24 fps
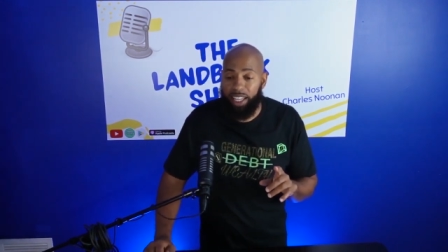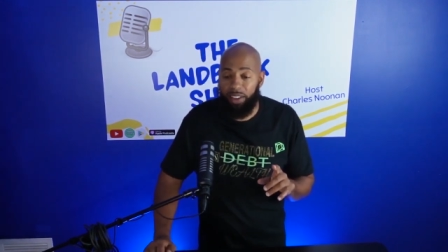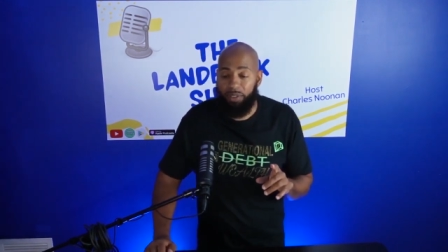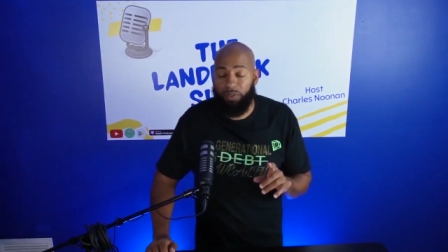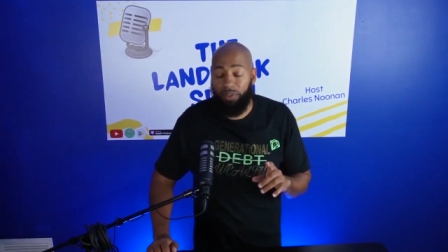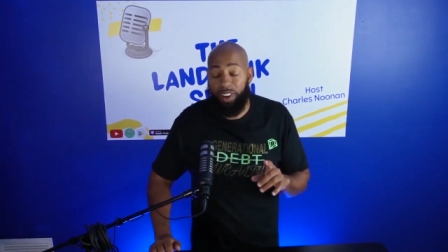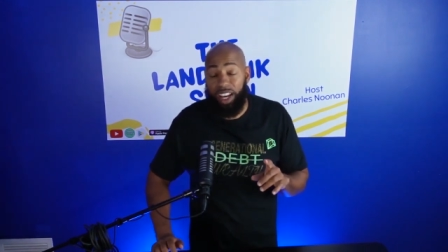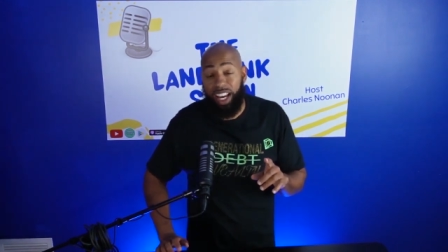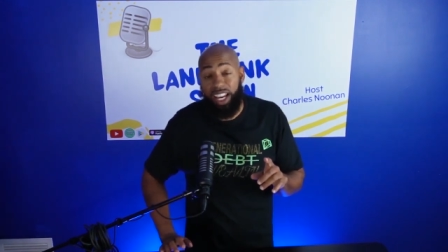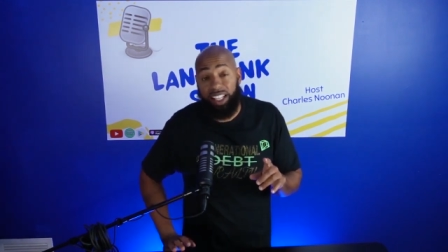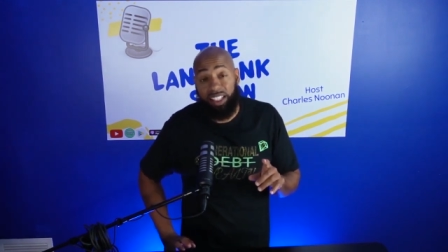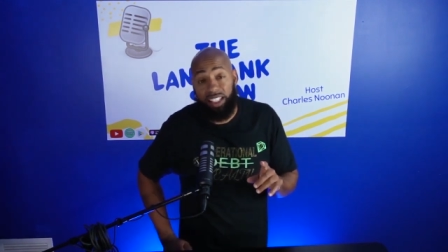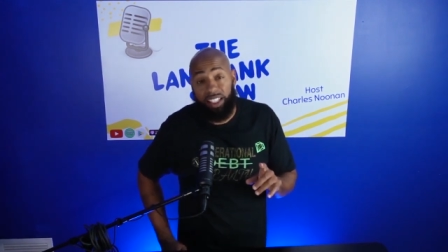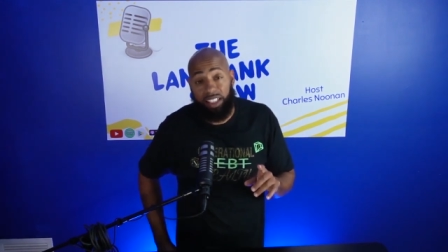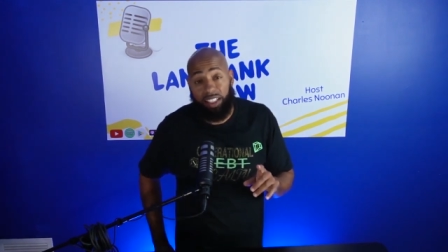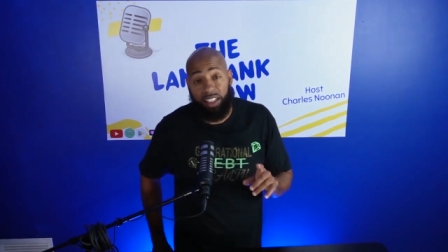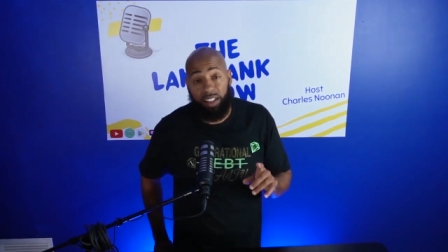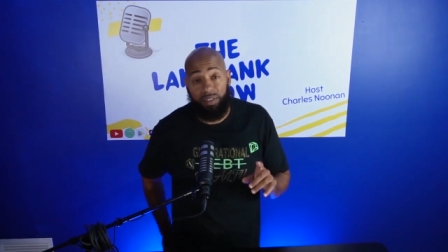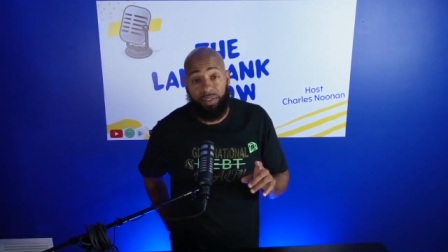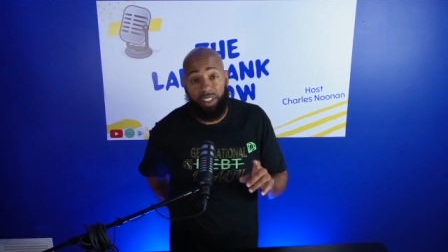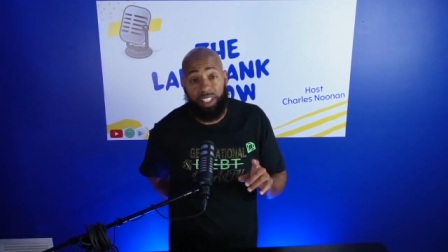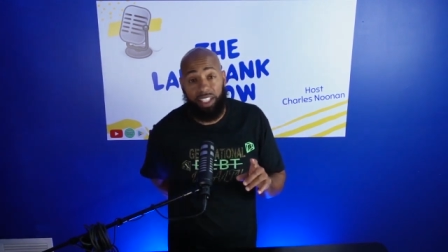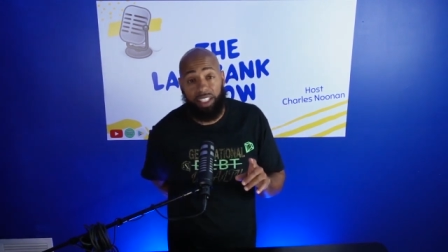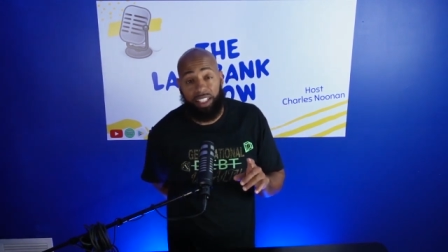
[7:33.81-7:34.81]
advantage
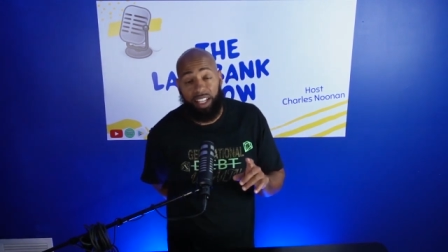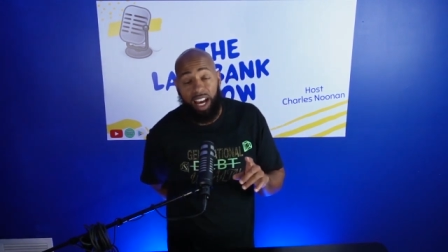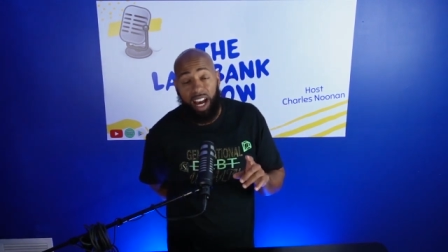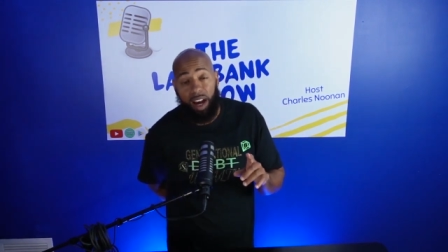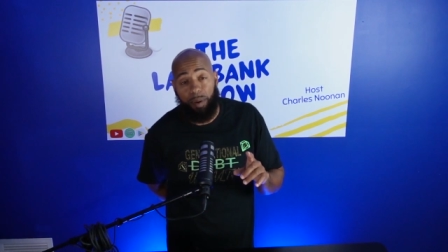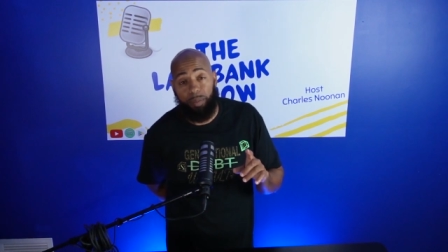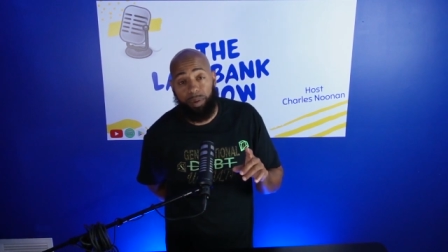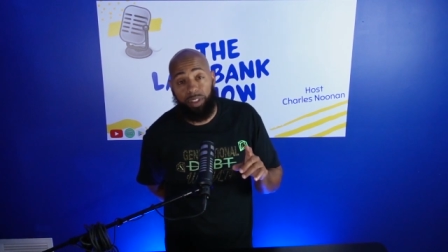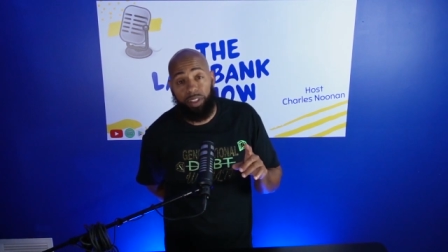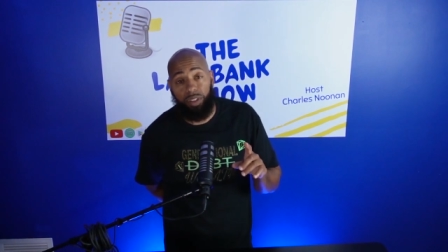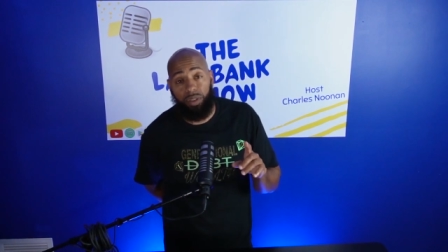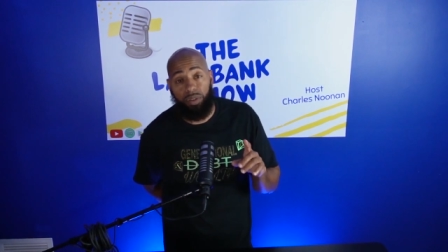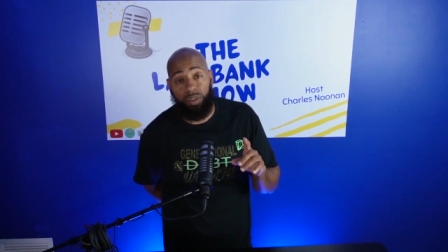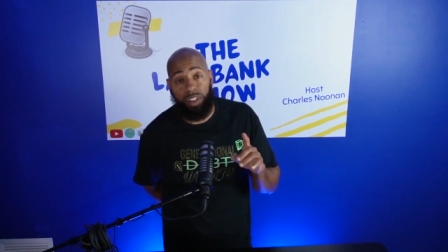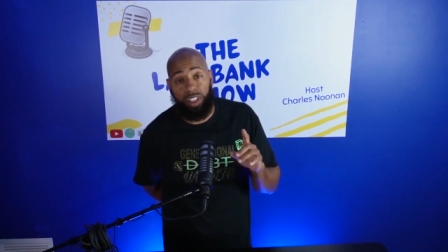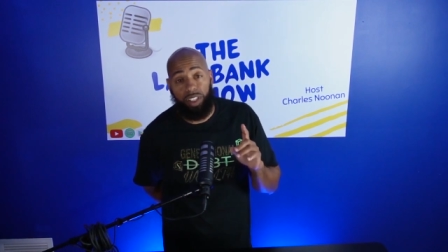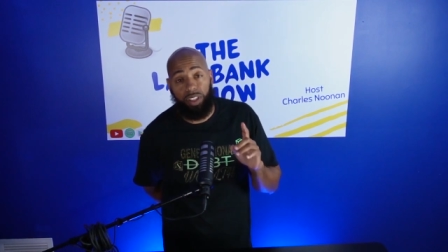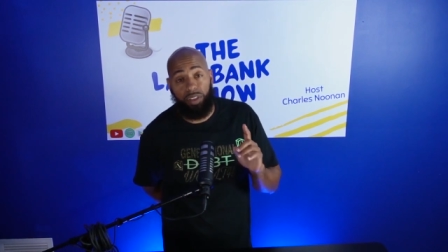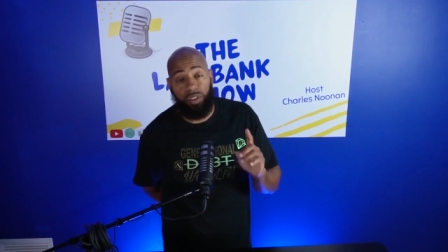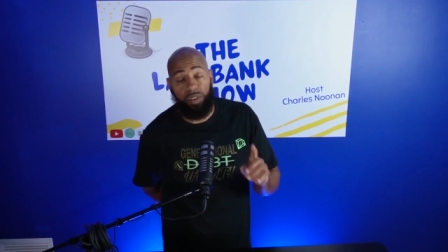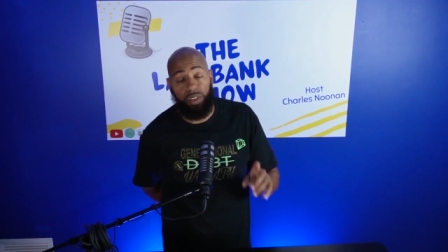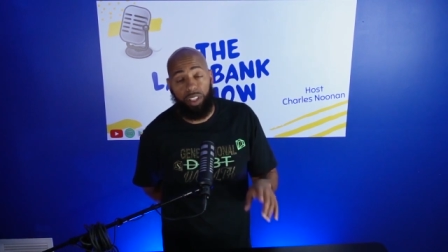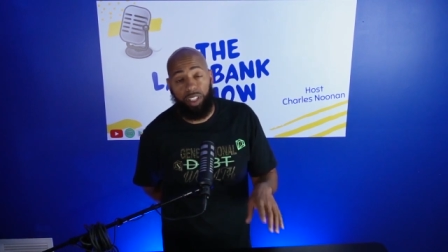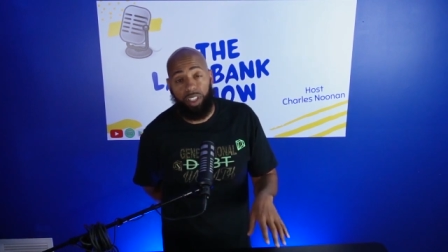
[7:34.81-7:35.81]
of these
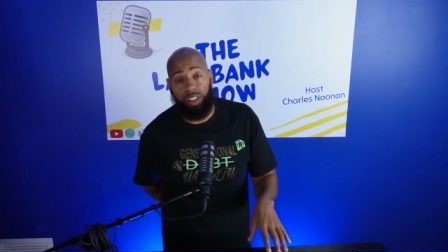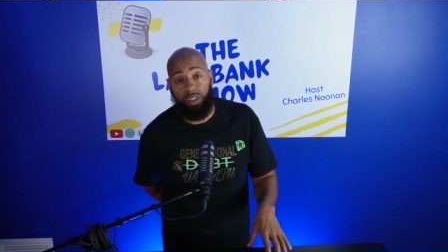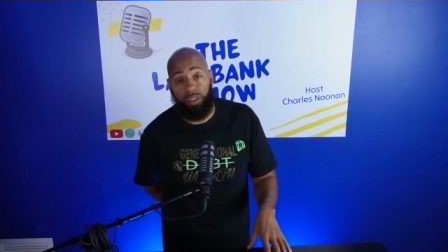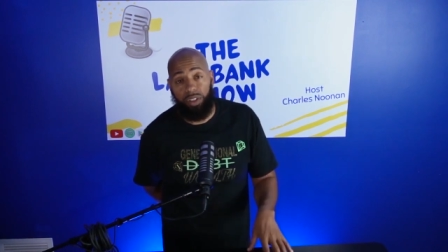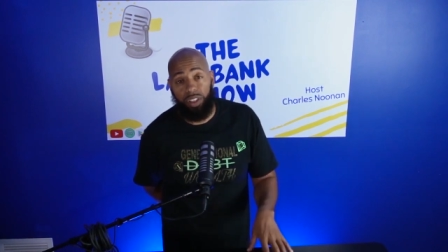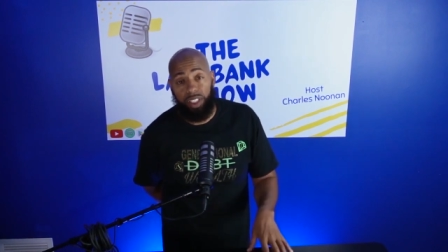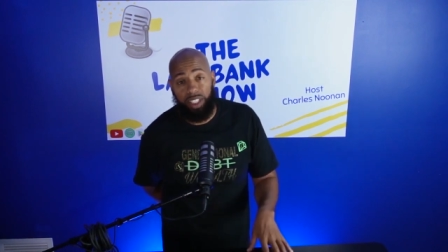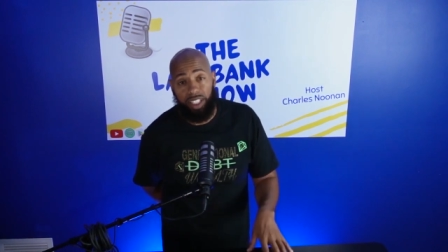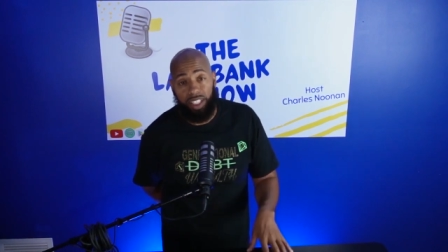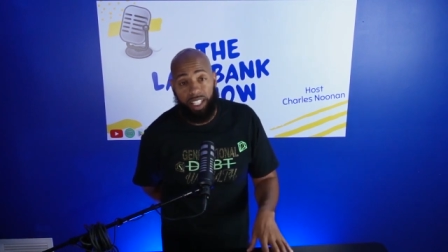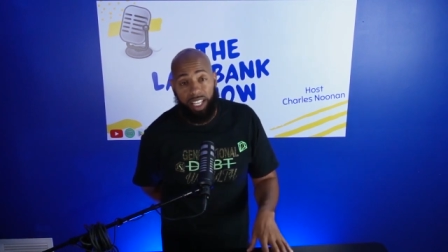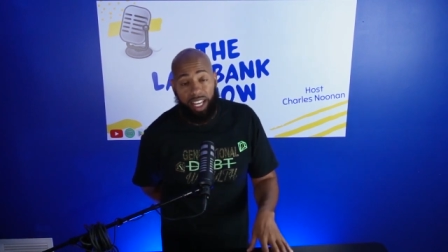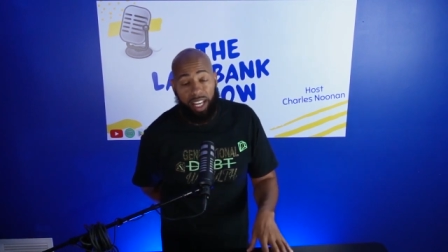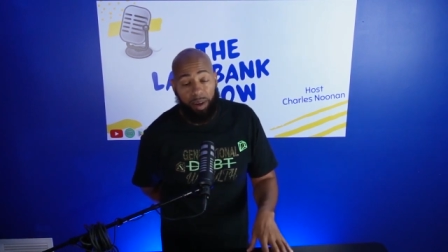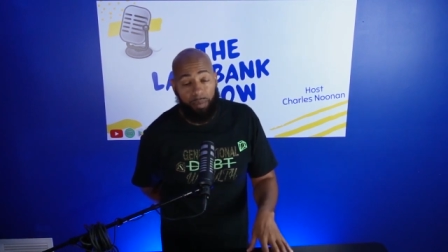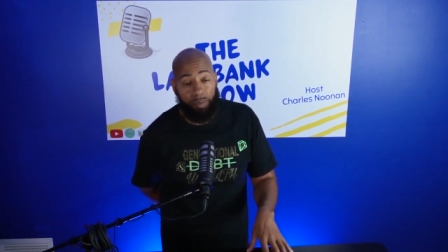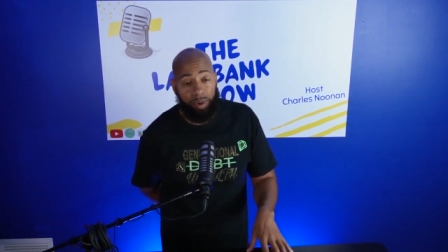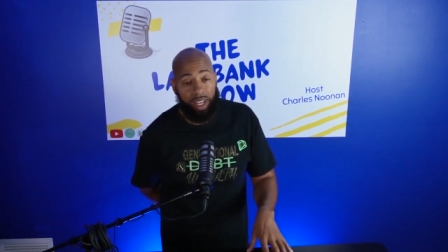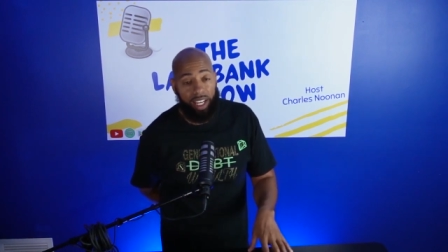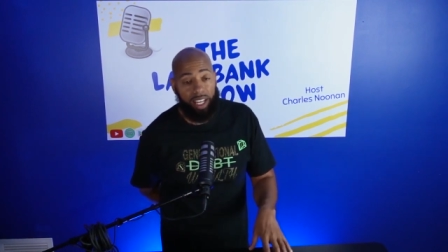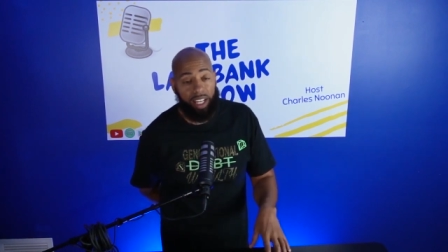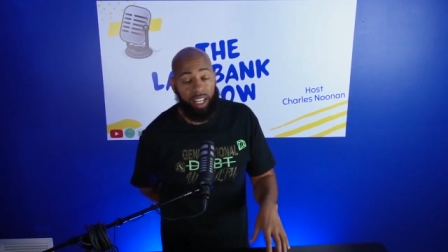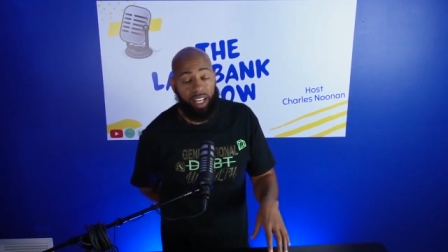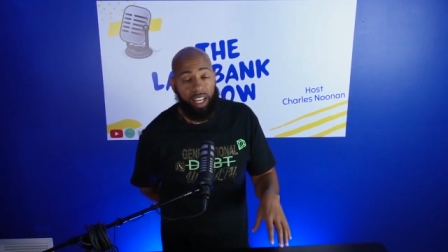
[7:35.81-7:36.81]
opportunities through the Houston Land
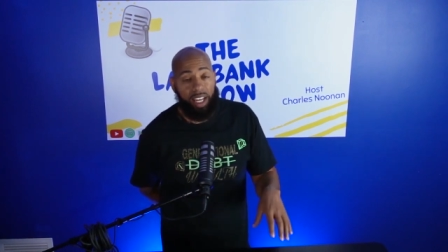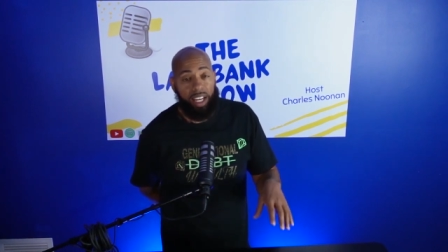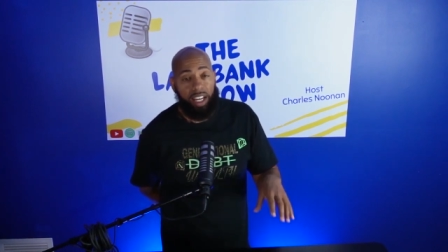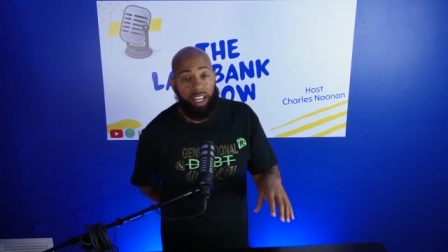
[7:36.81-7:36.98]
Bank,